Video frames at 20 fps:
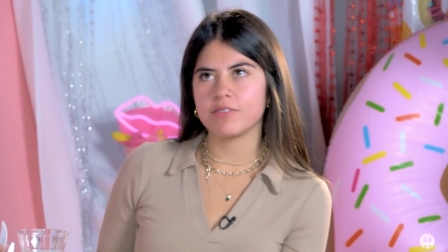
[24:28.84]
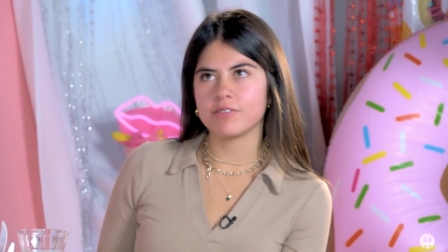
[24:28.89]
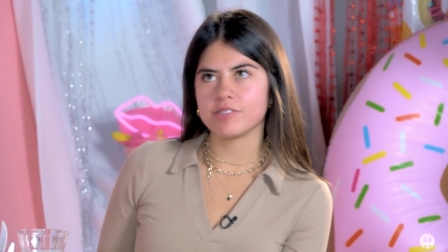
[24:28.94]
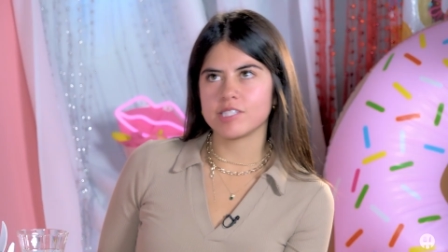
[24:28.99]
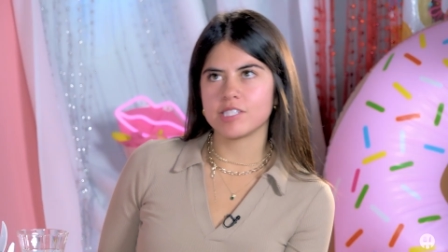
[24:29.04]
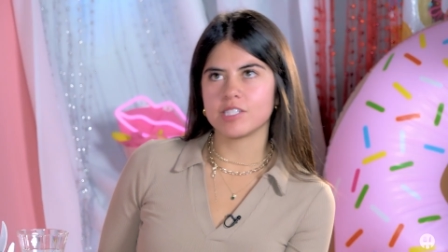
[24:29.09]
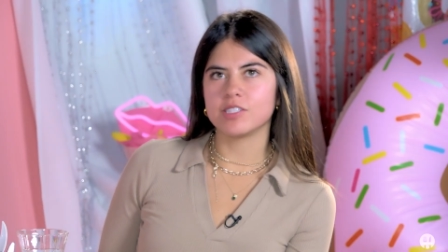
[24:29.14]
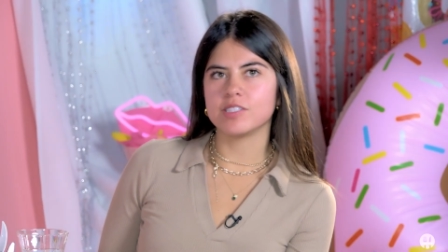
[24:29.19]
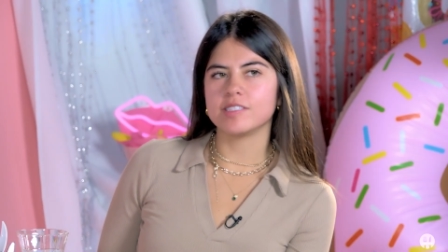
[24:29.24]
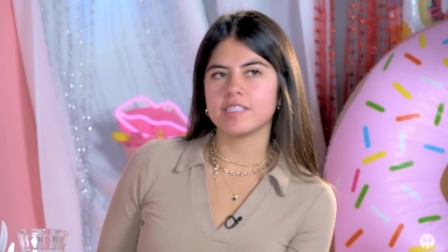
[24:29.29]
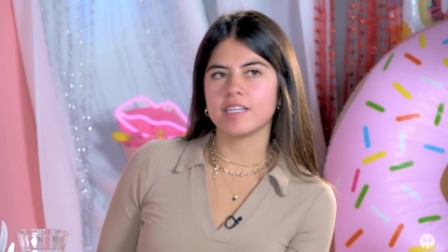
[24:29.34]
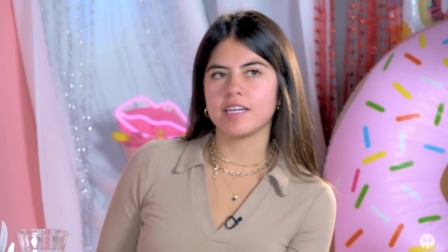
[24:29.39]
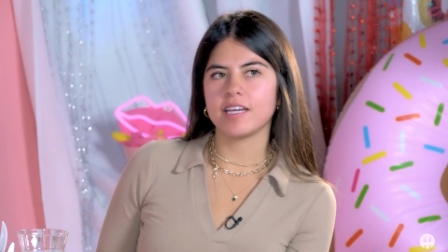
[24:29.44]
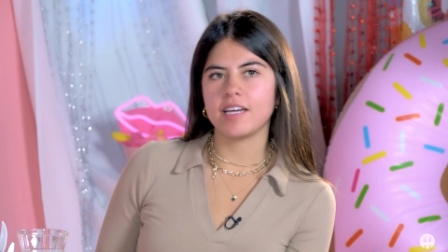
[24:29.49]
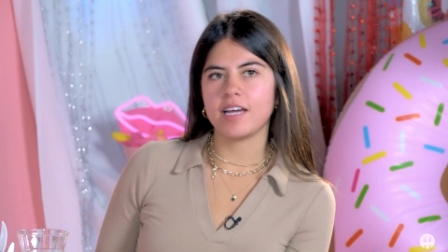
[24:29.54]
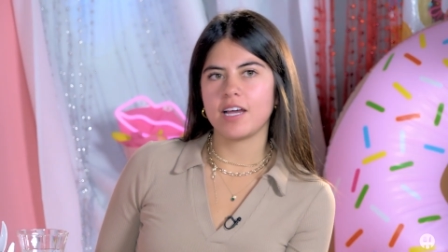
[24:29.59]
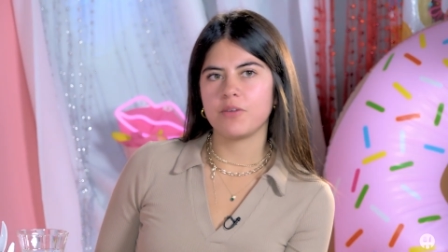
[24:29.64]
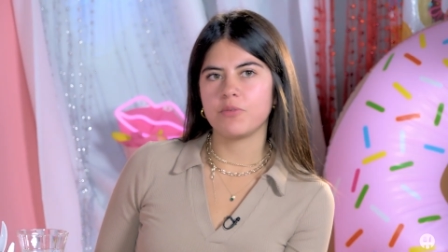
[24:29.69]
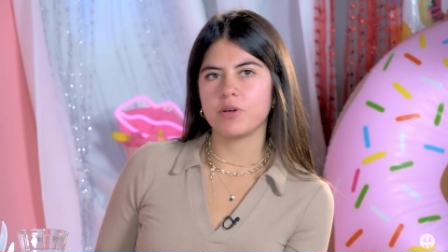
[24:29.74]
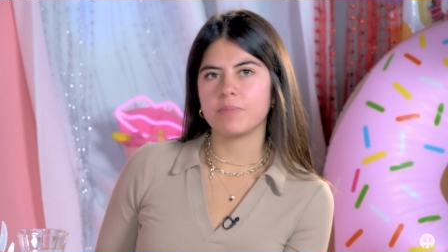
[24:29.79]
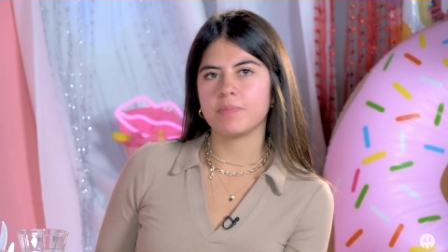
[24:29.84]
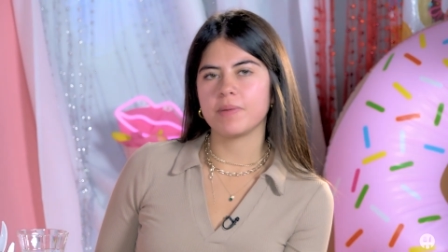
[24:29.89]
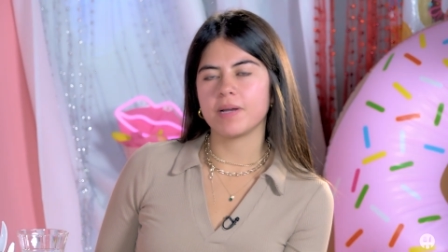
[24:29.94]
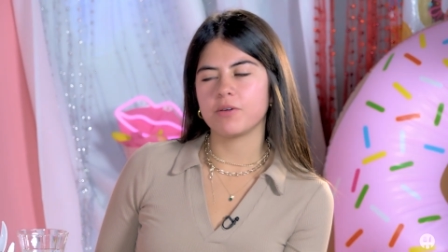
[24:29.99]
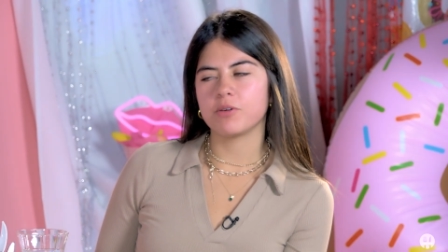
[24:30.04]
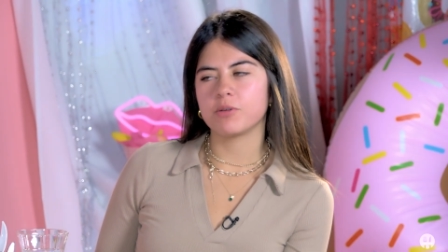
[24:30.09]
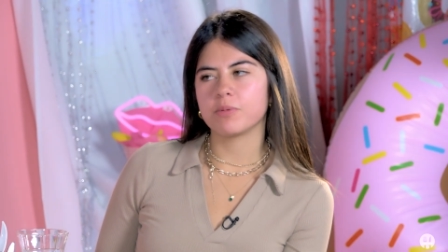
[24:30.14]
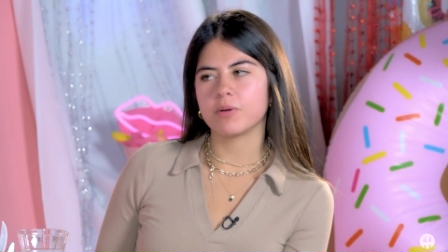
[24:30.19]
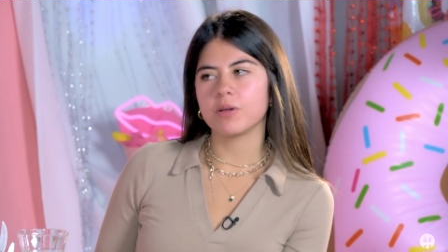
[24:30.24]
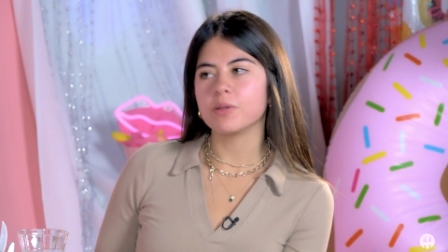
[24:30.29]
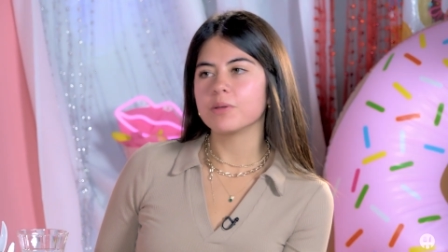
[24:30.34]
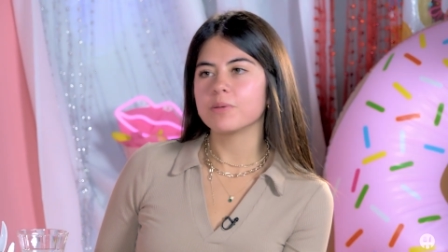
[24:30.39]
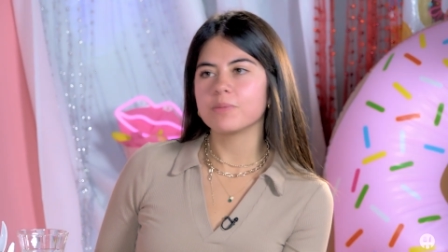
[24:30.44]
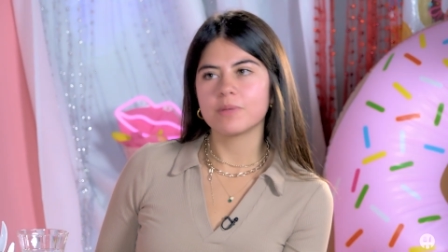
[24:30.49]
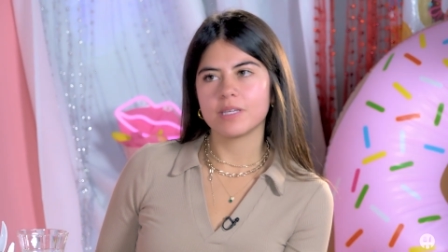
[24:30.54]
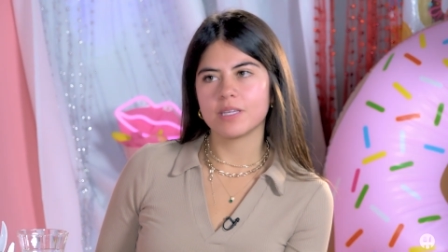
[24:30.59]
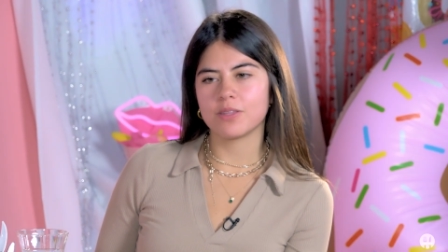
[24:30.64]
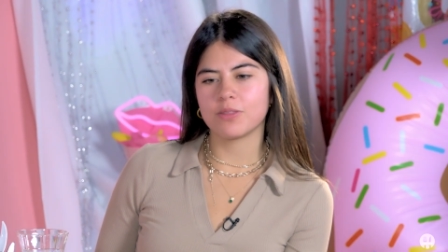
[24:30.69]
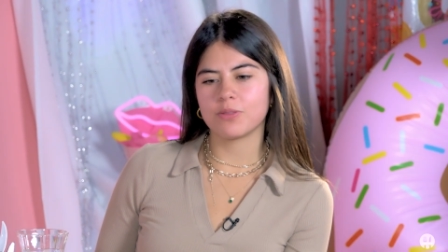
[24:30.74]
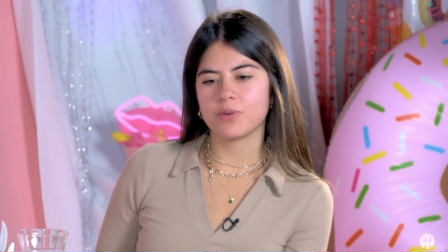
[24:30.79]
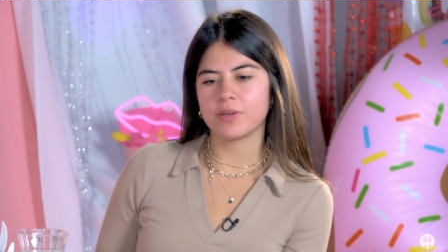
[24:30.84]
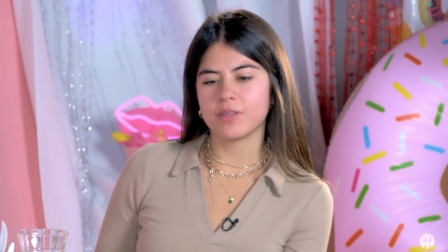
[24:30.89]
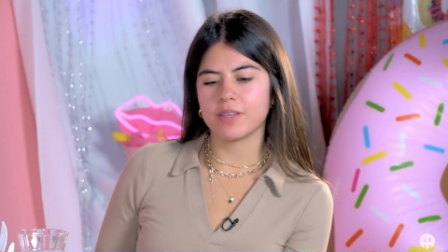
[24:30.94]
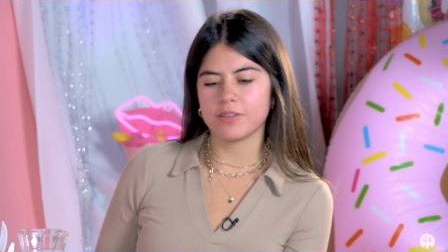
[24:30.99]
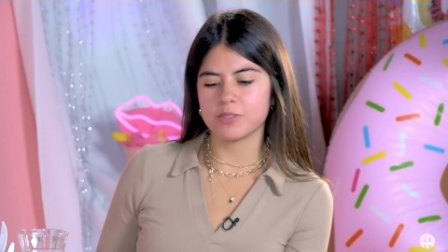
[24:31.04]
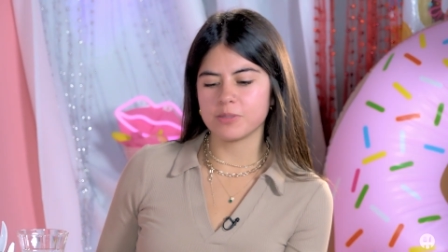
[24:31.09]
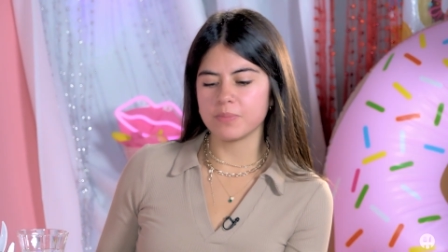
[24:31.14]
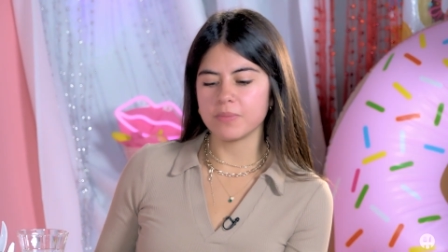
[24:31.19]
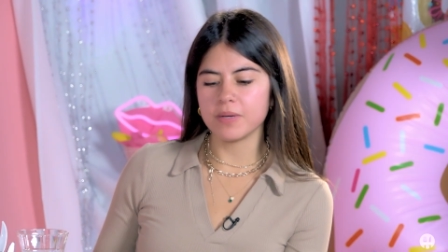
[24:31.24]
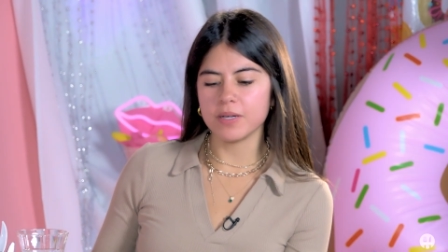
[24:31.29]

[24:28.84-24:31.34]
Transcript: every single day, I would, but I would probably be 3,000